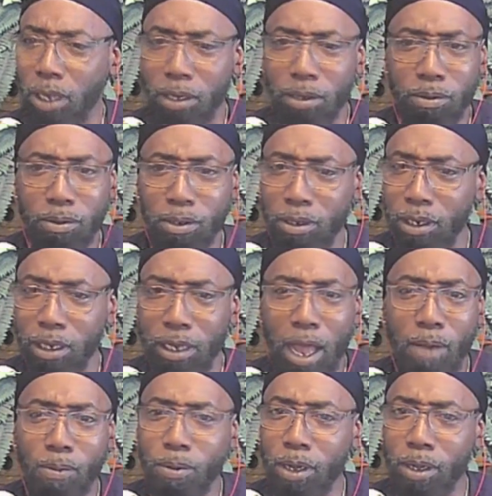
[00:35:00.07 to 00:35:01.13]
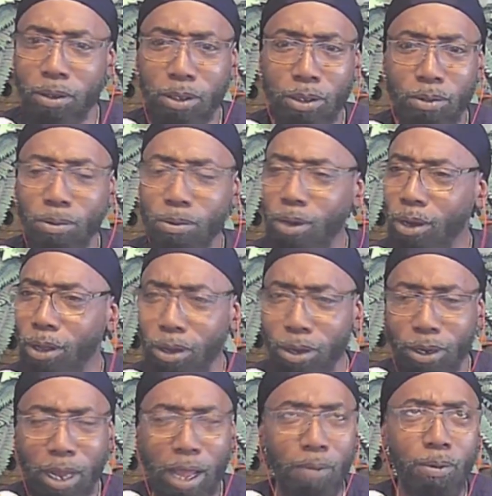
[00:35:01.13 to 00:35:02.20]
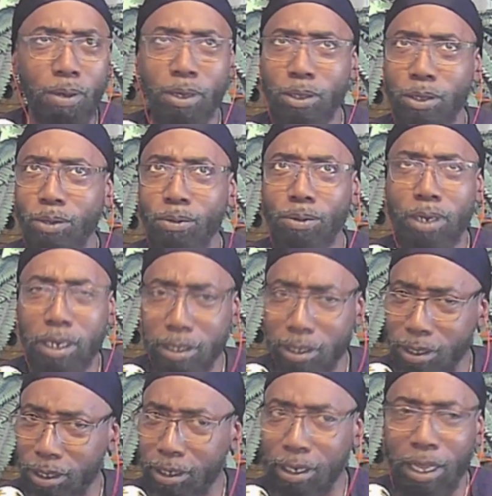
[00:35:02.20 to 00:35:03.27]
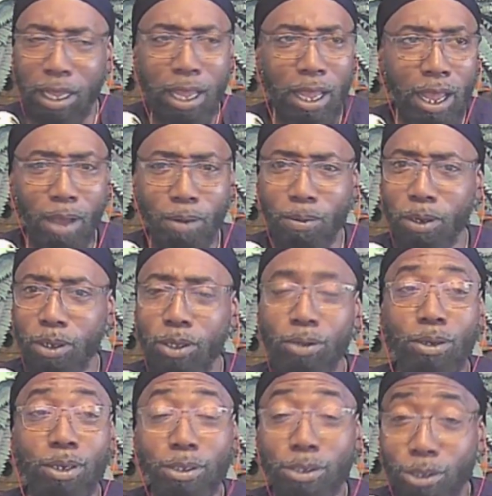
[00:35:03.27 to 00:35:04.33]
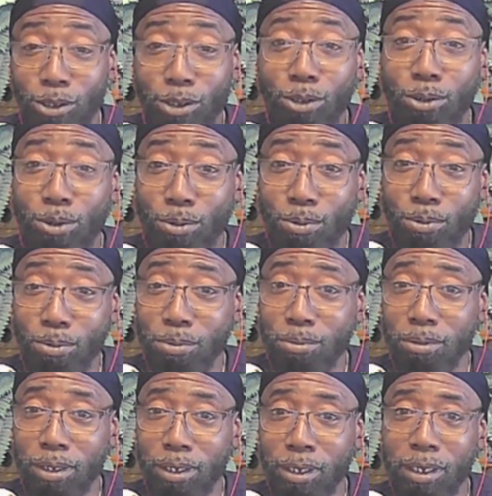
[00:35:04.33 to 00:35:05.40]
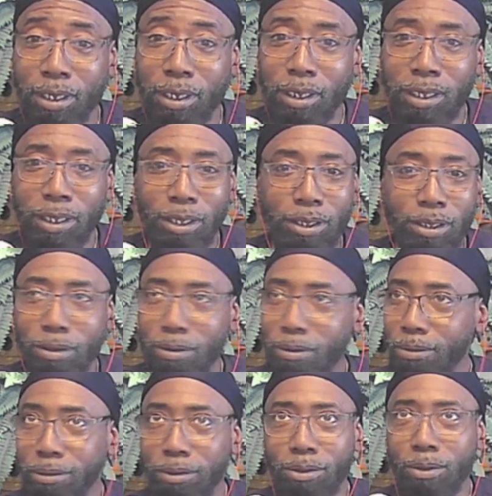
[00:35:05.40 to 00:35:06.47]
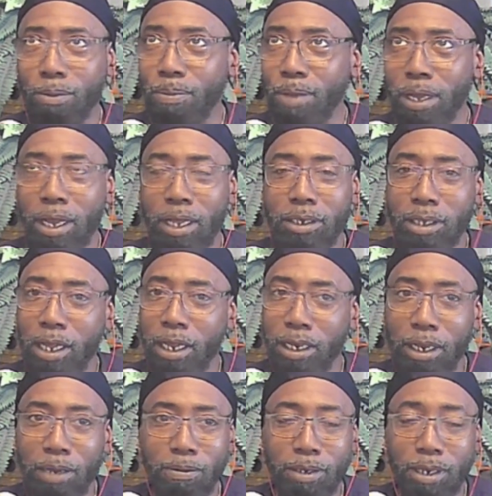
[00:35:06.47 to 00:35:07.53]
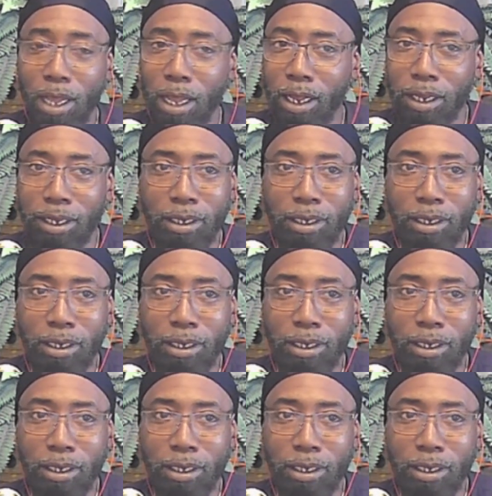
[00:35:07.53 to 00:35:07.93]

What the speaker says: and how well you learn, how well you listen, how well you consume. You're being educated every day.